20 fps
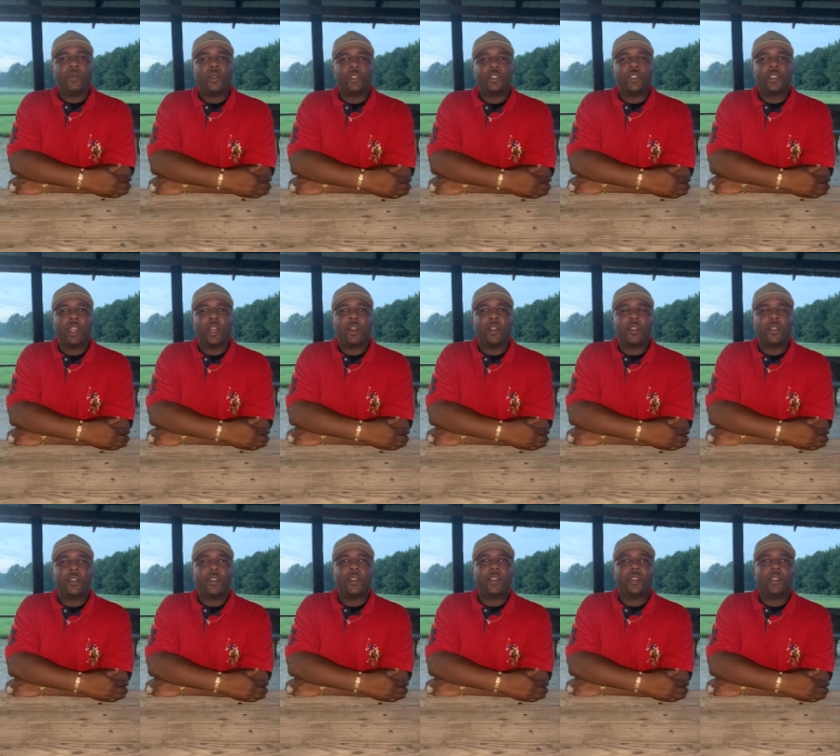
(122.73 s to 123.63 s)
what you call
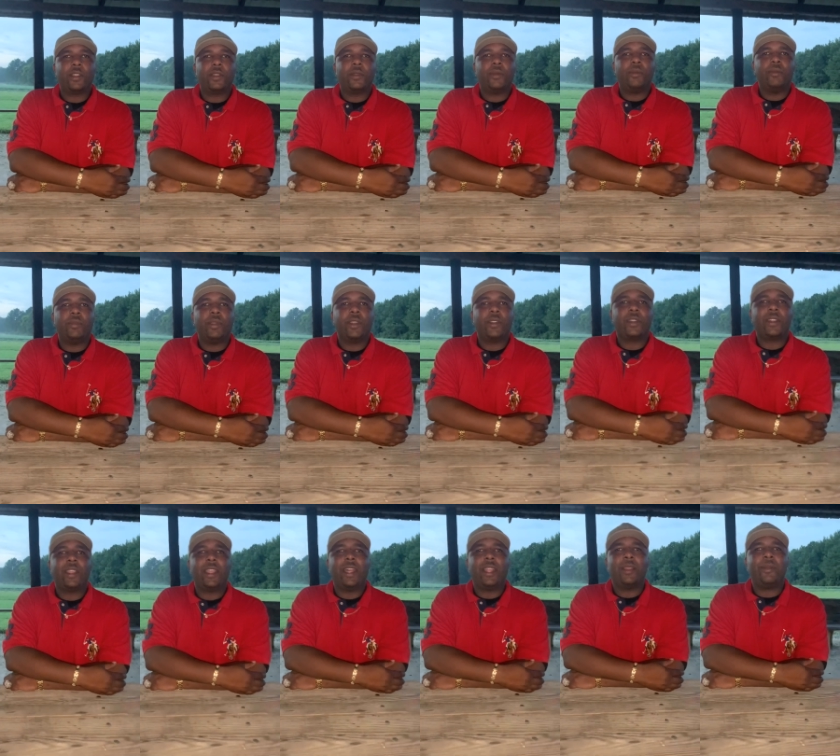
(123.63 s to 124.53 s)
Gurley,
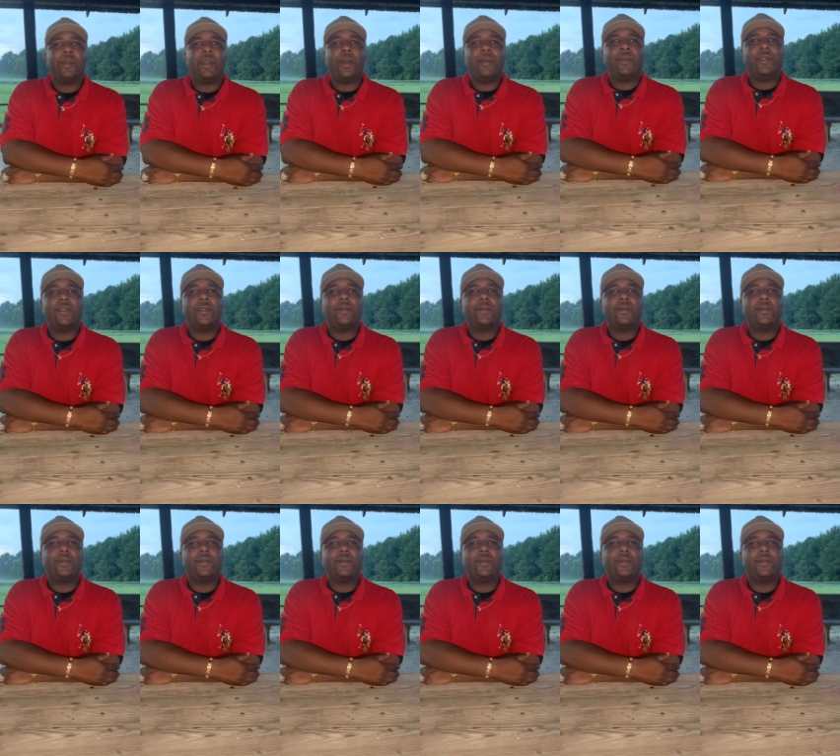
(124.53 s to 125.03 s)
Berkeley, Alabama.